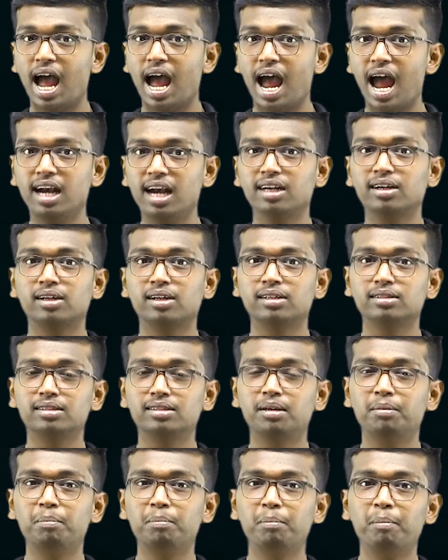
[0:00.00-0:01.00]

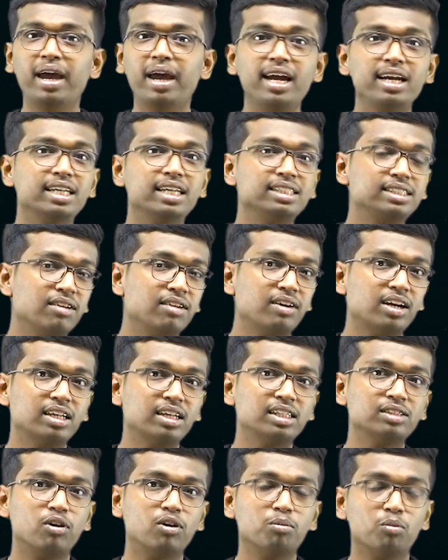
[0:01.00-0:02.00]
And the main
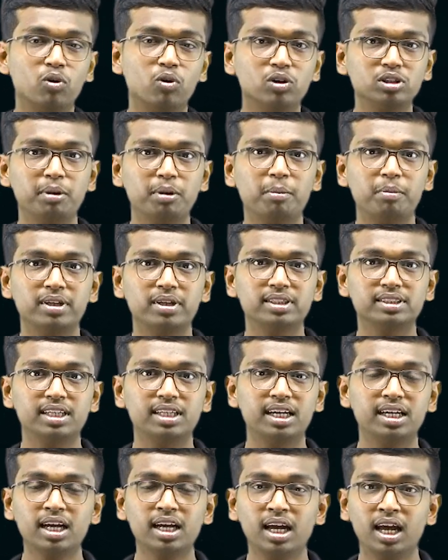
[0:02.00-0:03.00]
disadvantage for most people is
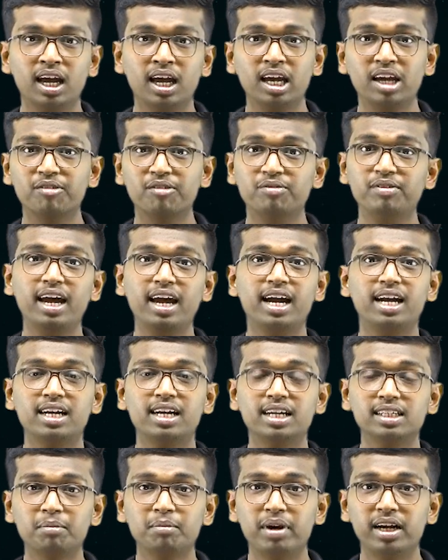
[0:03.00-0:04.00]
that if they
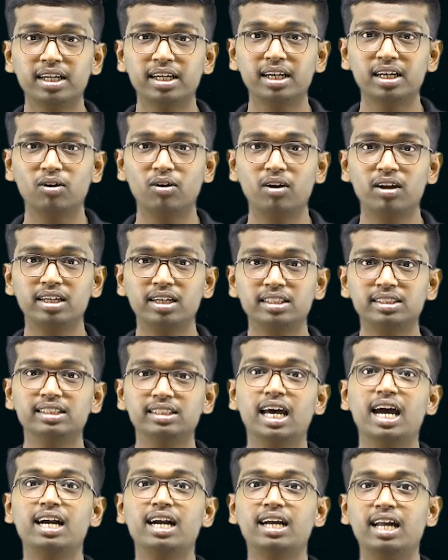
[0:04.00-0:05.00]
enter the medical college,
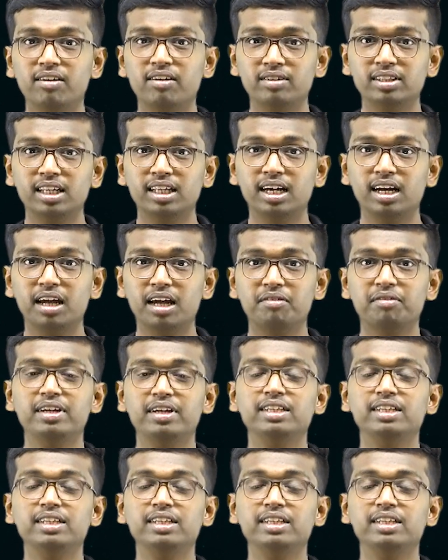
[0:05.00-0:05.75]
they are done with their life.